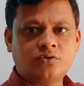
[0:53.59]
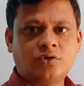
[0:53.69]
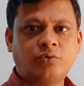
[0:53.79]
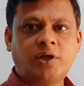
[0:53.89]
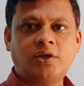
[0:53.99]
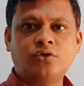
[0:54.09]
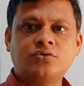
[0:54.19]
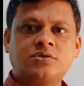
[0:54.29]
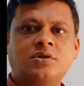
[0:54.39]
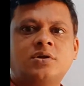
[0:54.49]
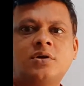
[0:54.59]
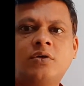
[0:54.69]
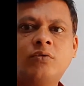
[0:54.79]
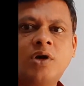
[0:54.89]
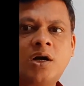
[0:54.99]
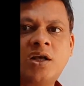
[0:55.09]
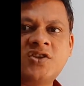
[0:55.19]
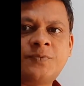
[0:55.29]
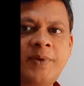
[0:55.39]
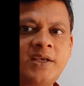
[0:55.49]
So we use word
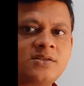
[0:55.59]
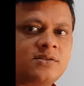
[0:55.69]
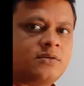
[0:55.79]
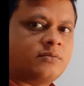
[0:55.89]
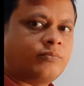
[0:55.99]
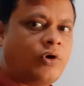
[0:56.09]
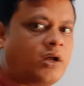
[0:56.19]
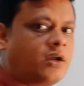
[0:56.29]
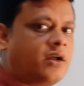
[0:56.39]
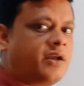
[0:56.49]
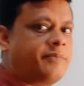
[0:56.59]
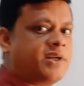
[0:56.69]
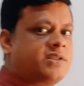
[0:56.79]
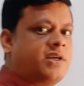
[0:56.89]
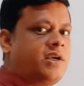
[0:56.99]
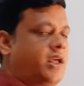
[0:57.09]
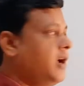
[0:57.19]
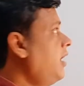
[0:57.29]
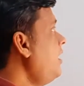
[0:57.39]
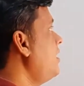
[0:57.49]
space for representing
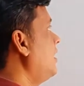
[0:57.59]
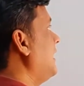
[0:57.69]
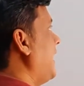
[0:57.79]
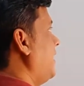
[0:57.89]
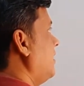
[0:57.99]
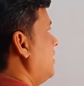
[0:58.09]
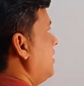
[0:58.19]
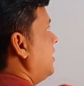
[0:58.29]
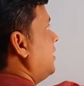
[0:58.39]
a line.